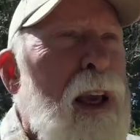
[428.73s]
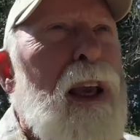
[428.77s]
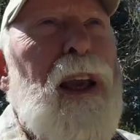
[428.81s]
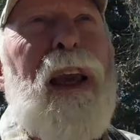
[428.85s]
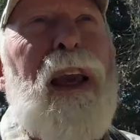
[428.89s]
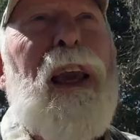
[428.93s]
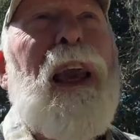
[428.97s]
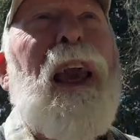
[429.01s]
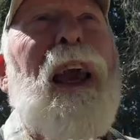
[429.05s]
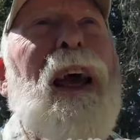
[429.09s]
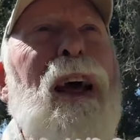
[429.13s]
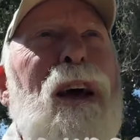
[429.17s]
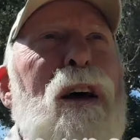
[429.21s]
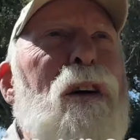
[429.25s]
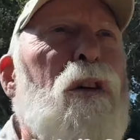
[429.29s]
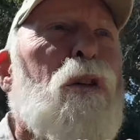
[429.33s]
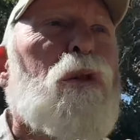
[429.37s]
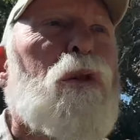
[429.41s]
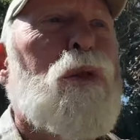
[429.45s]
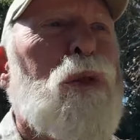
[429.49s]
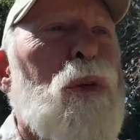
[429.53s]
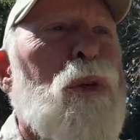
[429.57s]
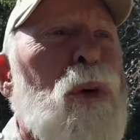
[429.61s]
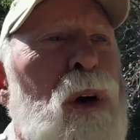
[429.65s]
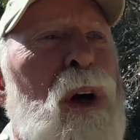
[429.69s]

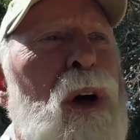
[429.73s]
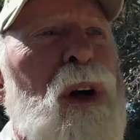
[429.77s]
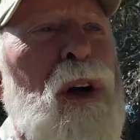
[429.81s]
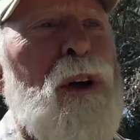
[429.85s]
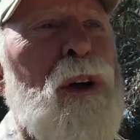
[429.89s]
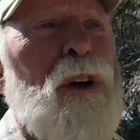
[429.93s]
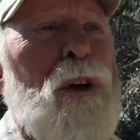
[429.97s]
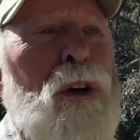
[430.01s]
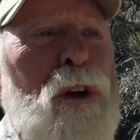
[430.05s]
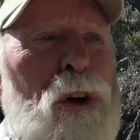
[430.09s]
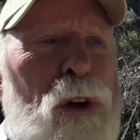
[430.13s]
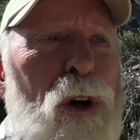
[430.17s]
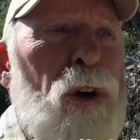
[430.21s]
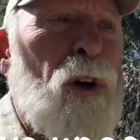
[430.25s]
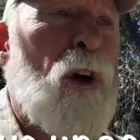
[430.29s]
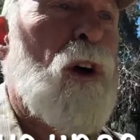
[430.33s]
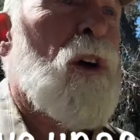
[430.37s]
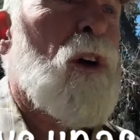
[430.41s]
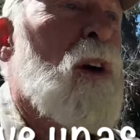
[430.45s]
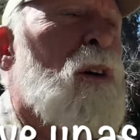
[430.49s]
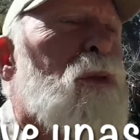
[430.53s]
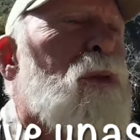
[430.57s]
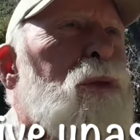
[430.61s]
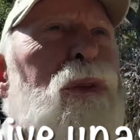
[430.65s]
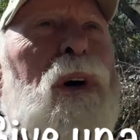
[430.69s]
give your
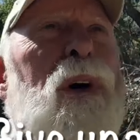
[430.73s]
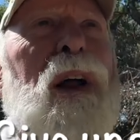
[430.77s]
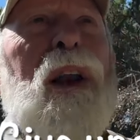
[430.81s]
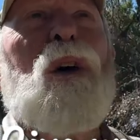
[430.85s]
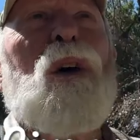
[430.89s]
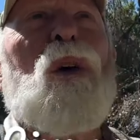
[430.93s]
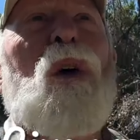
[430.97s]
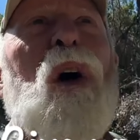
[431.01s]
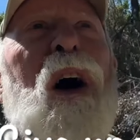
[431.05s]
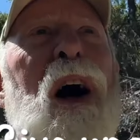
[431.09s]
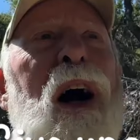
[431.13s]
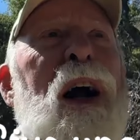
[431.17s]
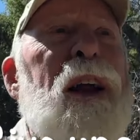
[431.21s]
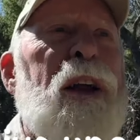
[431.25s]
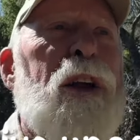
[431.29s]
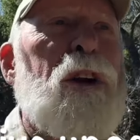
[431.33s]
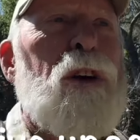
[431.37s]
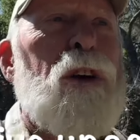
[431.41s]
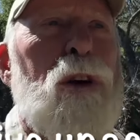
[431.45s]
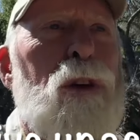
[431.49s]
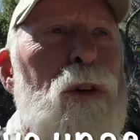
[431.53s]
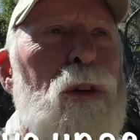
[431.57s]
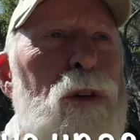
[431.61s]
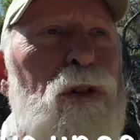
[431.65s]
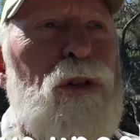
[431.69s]
fellow
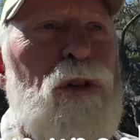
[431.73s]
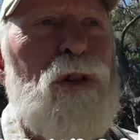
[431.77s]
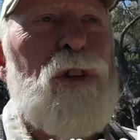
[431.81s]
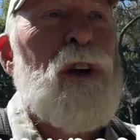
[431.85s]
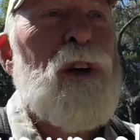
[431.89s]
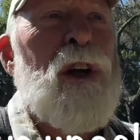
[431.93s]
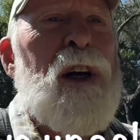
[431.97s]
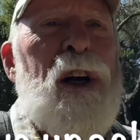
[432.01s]
hikers